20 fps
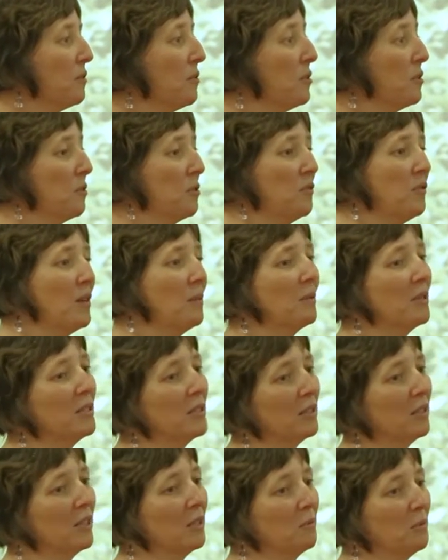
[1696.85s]
So his family's
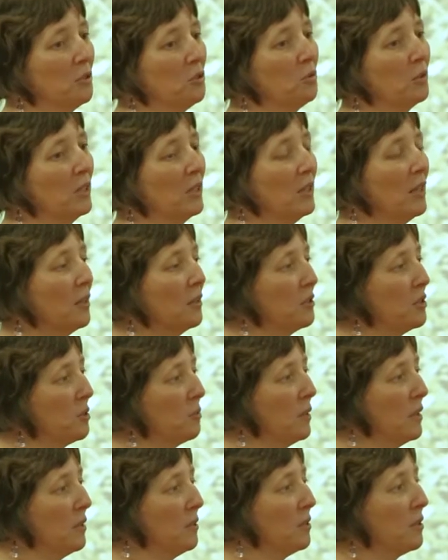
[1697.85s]
income was $20
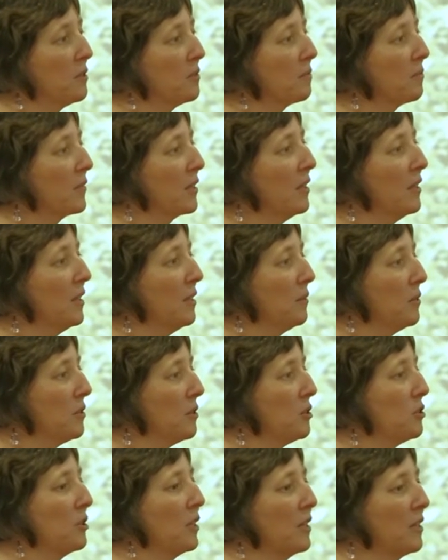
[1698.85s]
a month, and he
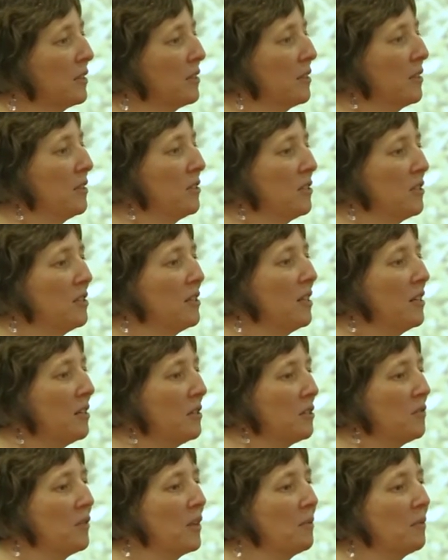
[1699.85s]
was trying to sustain
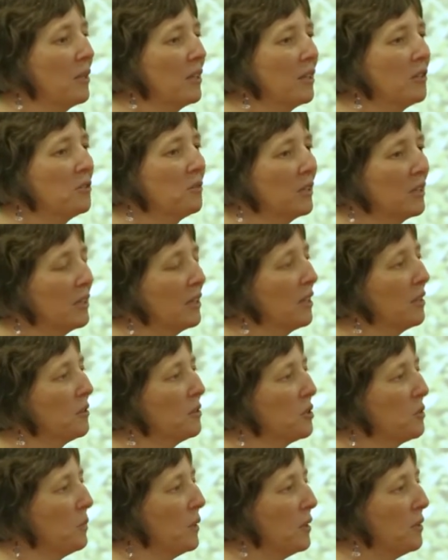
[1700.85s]
his family on $20
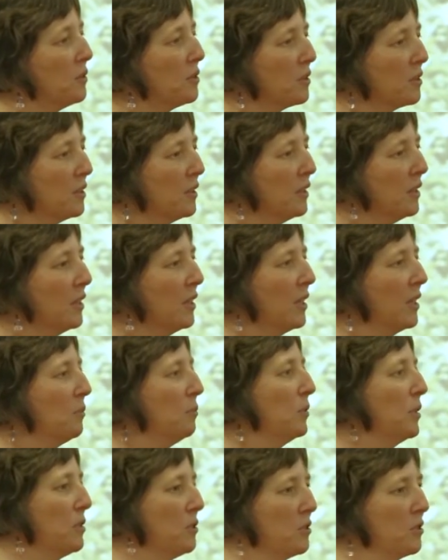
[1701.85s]
a month,
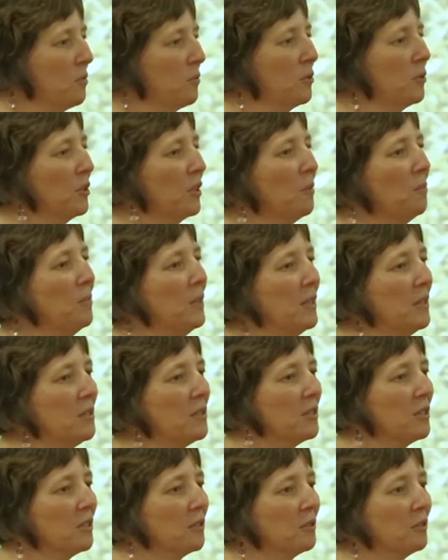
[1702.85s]
uh, plus some corn and
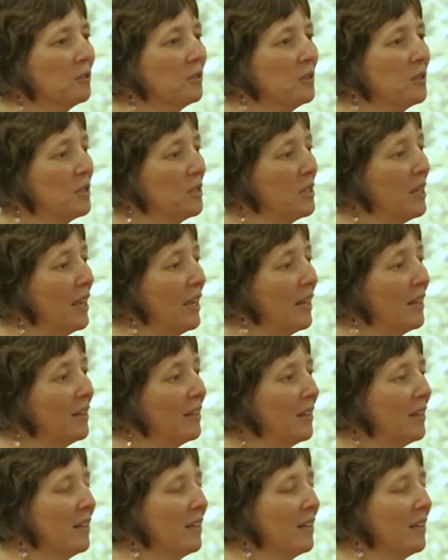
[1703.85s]
beans that he grew with his dad.